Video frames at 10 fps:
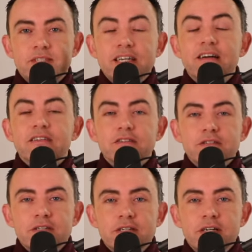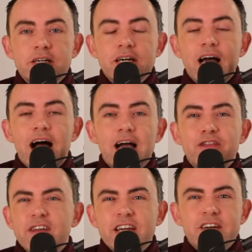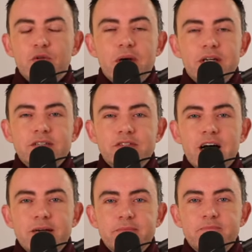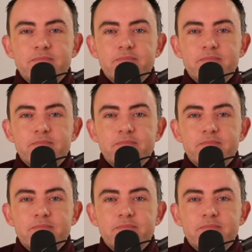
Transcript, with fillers: skills, I think, are a waste of time.